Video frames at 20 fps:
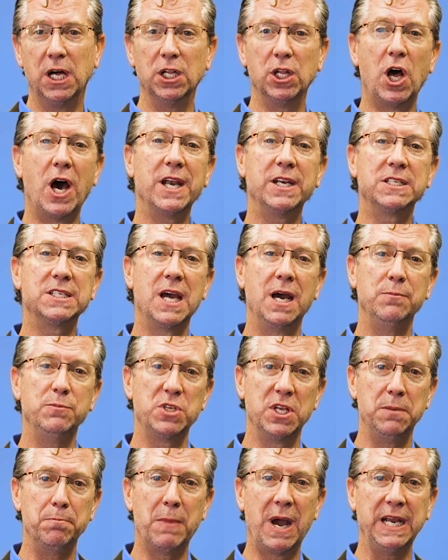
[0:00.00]
A lot of
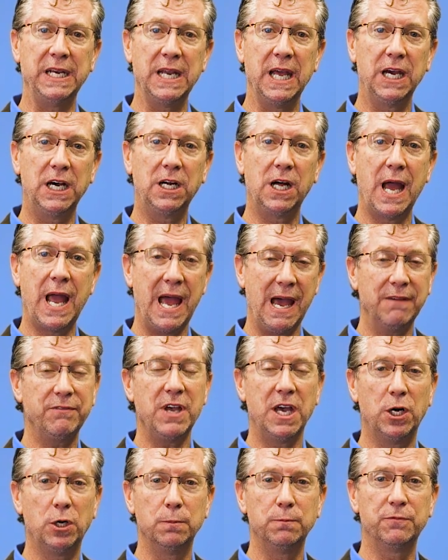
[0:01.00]
times they might
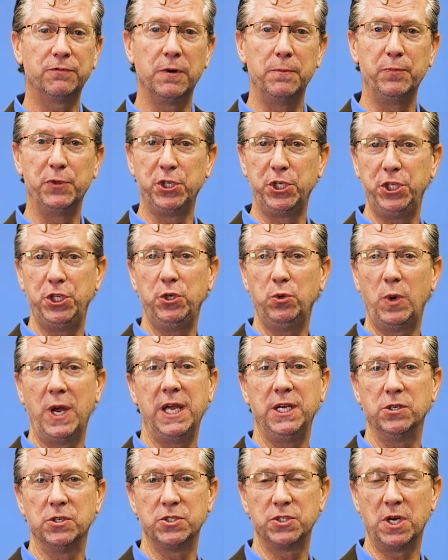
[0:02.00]
have help from the
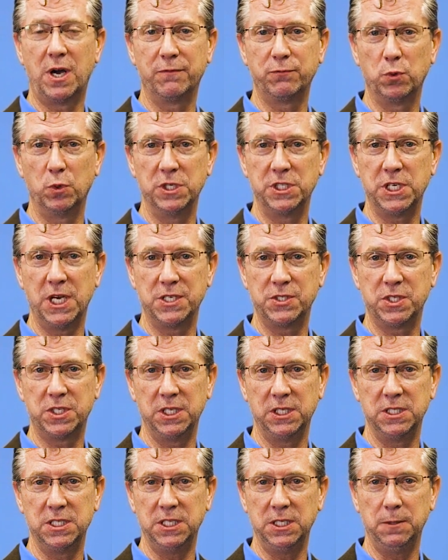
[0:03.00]
QA or software
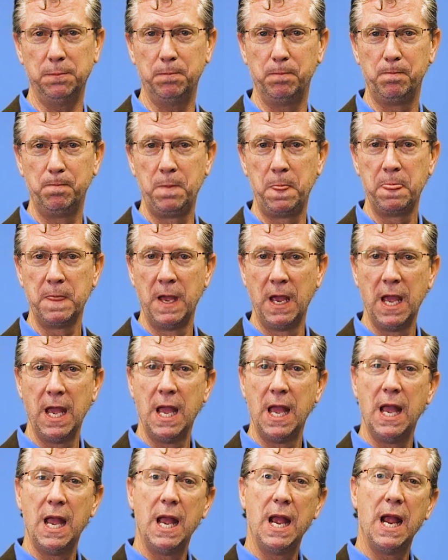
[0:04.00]
testing team.
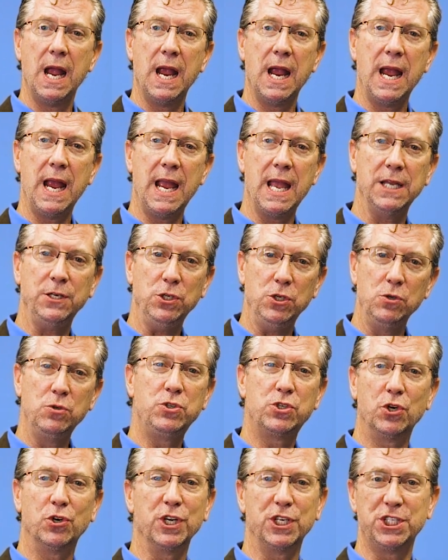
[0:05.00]
And
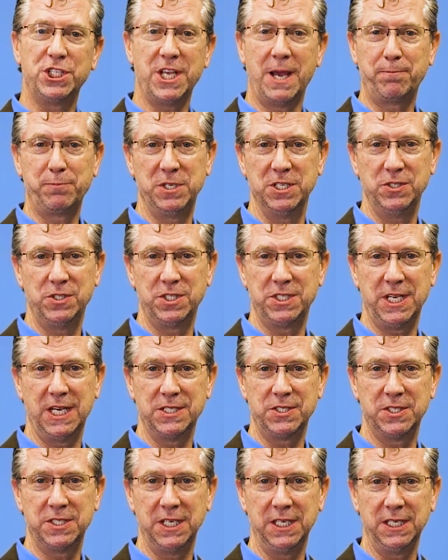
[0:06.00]
user acceptance
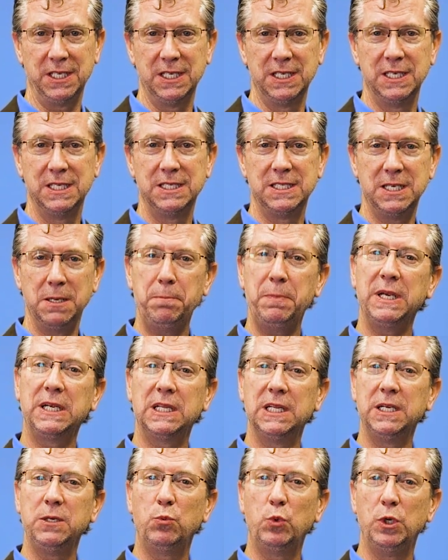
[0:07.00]
testing
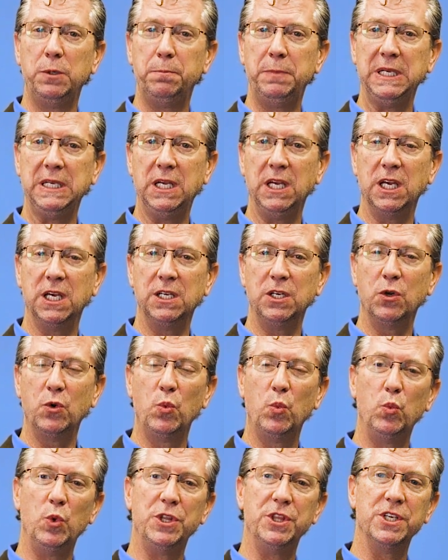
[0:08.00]
typically would begin
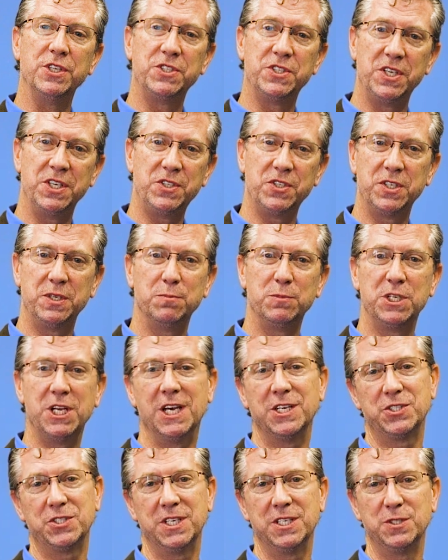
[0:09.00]
when the system
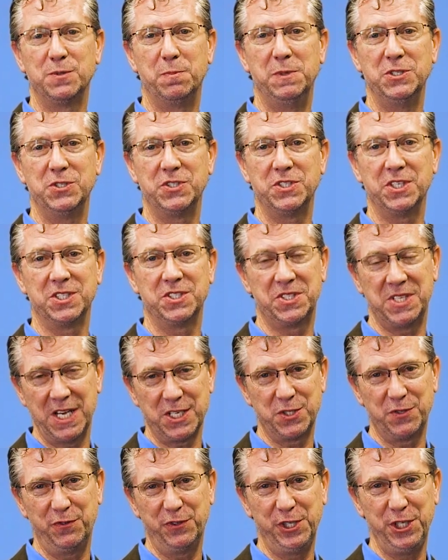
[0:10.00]
test has been
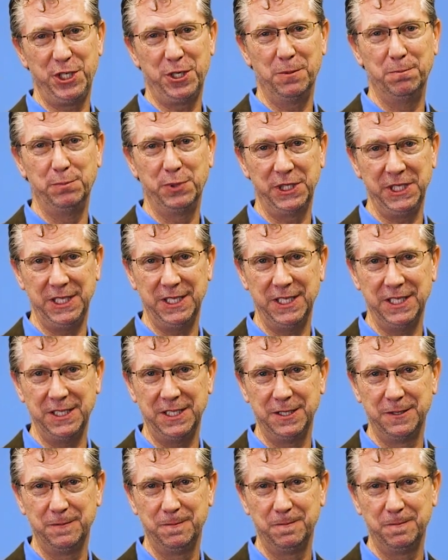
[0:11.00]
successfully completed.